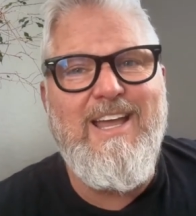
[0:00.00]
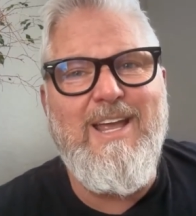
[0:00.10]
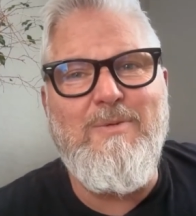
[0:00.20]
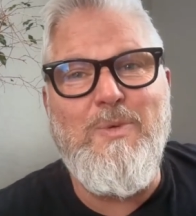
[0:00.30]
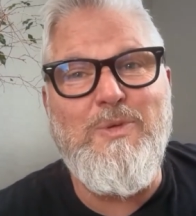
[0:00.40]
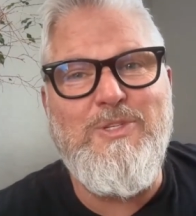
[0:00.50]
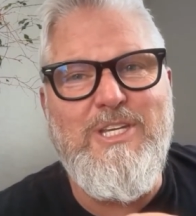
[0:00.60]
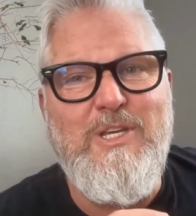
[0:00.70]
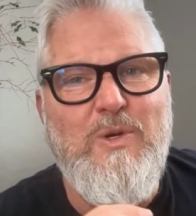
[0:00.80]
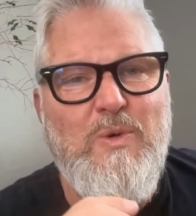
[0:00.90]
and we'll
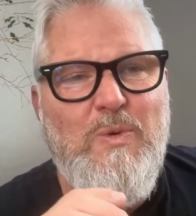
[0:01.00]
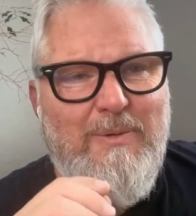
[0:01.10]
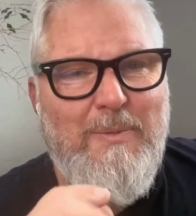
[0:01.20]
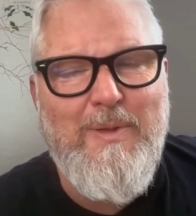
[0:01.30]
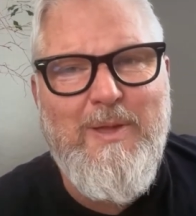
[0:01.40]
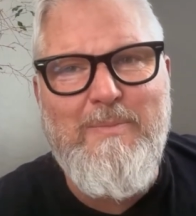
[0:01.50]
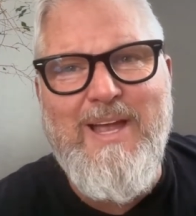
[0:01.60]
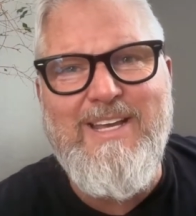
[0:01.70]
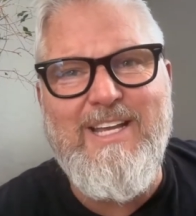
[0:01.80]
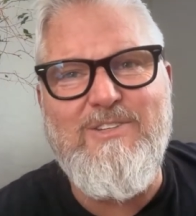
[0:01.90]
see you when we come
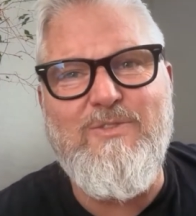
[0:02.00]
back next